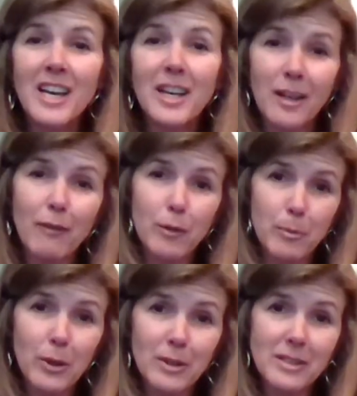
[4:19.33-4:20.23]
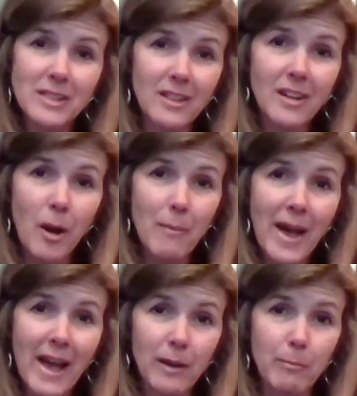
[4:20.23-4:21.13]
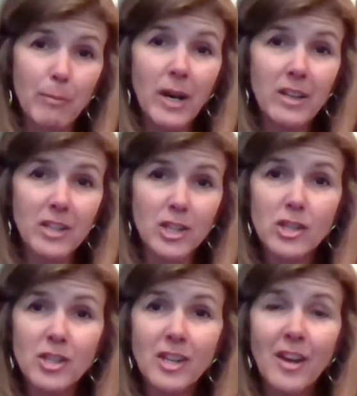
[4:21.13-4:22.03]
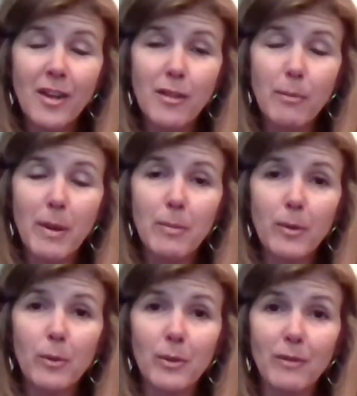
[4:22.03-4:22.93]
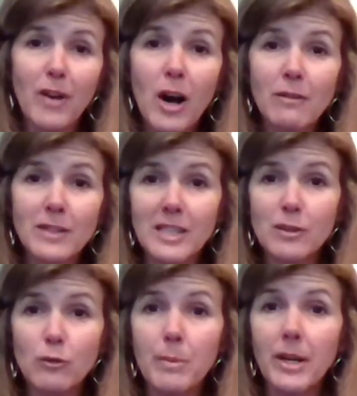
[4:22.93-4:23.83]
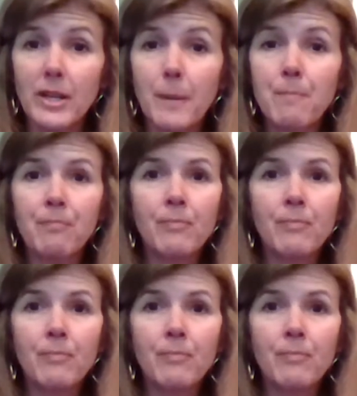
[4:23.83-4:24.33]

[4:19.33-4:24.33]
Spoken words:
And Governor Berkeley is going to come back and punish the people who were involved in this rebellion